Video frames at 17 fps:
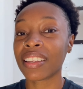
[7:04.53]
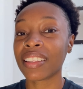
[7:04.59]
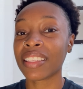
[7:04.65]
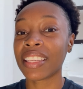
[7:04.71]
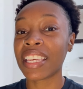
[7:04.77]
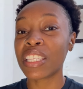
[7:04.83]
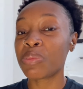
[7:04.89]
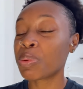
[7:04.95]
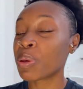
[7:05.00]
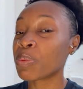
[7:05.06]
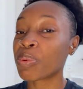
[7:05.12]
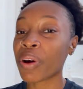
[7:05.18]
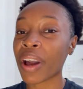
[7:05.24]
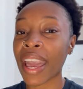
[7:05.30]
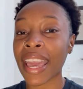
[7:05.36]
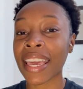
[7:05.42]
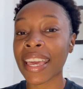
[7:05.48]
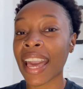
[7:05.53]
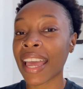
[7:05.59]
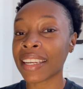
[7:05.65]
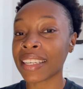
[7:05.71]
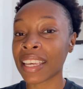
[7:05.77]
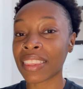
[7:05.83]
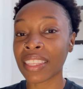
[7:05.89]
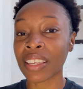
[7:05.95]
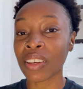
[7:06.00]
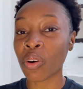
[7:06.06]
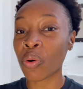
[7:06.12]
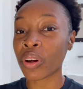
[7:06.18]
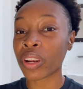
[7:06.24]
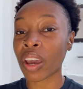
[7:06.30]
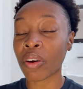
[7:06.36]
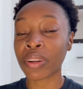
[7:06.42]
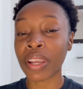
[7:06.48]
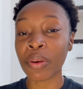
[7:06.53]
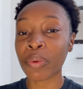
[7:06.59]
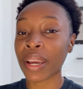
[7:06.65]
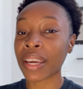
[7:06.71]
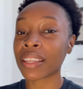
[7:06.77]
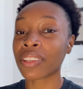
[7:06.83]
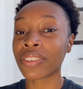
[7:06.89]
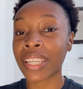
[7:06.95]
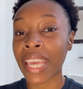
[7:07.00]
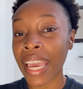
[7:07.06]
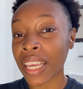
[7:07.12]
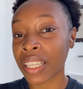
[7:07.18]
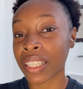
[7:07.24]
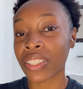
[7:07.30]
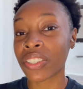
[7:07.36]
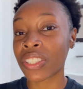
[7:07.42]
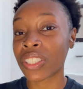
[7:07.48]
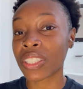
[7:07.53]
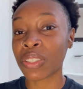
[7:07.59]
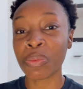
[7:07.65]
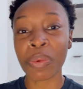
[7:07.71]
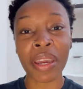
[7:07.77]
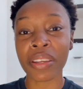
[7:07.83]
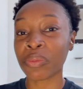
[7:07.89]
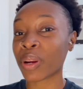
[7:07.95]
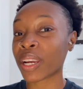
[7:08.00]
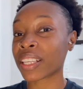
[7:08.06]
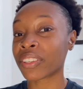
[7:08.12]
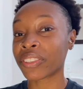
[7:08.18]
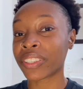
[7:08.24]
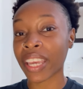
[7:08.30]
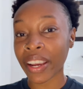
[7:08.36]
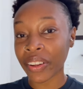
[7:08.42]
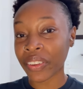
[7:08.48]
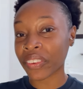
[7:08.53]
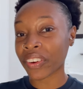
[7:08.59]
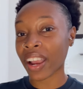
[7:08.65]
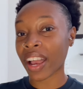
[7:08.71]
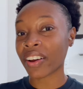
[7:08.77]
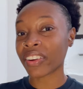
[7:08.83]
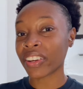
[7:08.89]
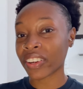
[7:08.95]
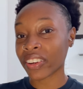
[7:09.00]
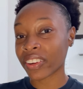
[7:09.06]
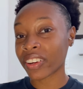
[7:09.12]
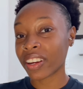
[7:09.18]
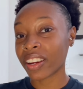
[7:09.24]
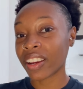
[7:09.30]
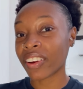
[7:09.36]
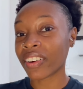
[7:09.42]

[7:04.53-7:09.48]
These people ain't got nothing going on. They regular deglers. You ain't regular degler out here.